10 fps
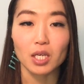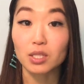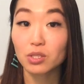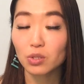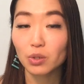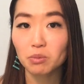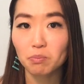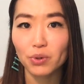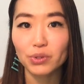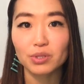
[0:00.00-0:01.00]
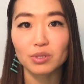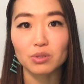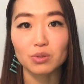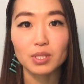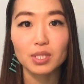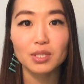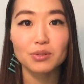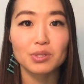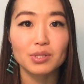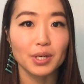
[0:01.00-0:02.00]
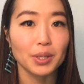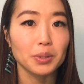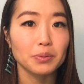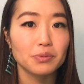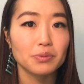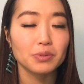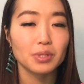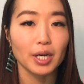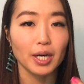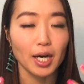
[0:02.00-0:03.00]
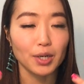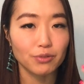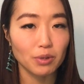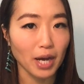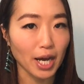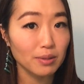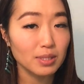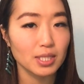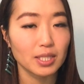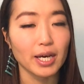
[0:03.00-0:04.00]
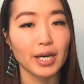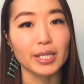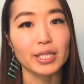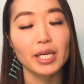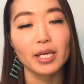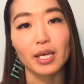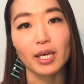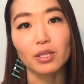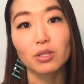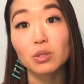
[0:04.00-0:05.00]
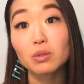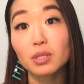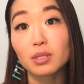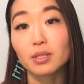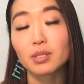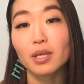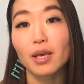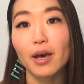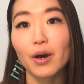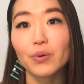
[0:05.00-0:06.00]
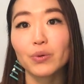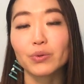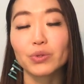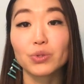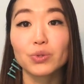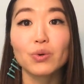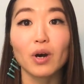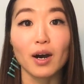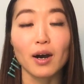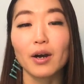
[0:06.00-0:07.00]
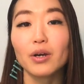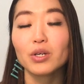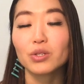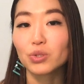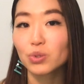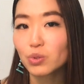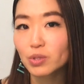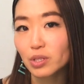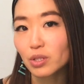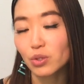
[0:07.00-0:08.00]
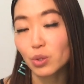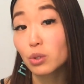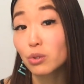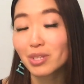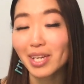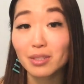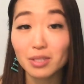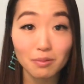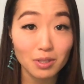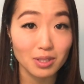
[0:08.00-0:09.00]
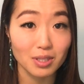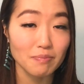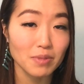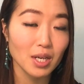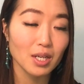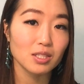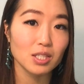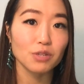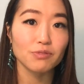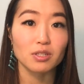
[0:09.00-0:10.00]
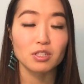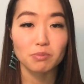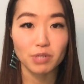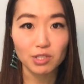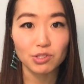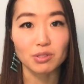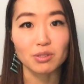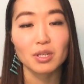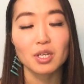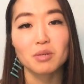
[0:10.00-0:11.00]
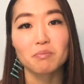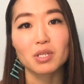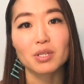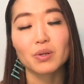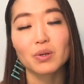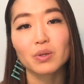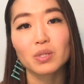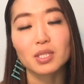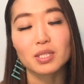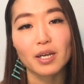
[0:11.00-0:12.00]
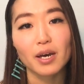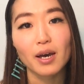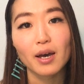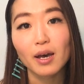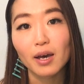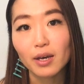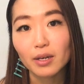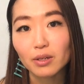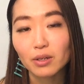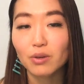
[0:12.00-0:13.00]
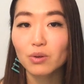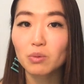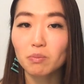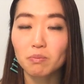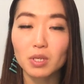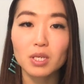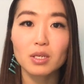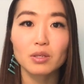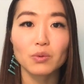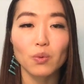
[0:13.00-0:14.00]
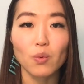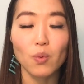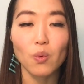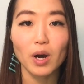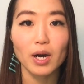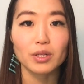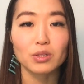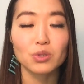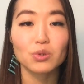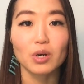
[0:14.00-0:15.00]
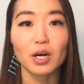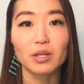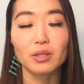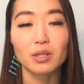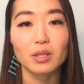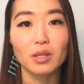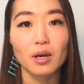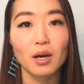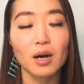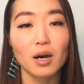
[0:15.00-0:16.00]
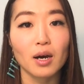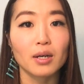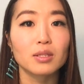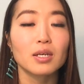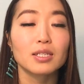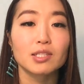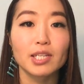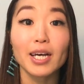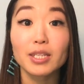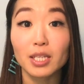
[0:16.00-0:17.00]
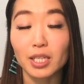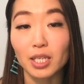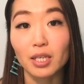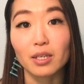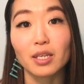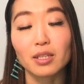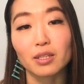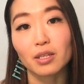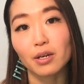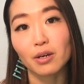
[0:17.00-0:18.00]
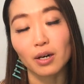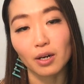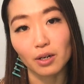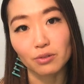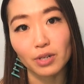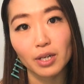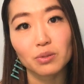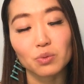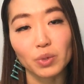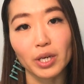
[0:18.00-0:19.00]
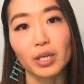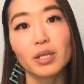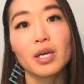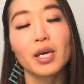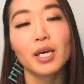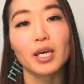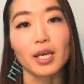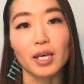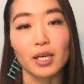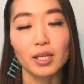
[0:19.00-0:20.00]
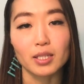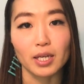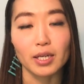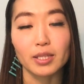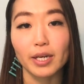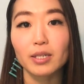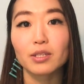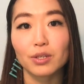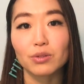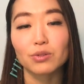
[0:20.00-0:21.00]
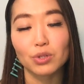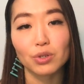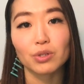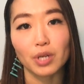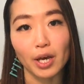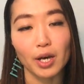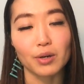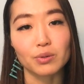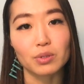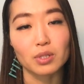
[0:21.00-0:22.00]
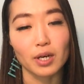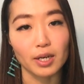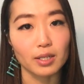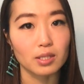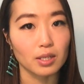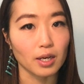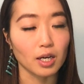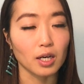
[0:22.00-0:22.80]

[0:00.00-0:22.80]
it's so important to see yourself from outside and notice how you are using your creativity, self-expression, because that could be what you are not channeling in the right way, and that can turn out as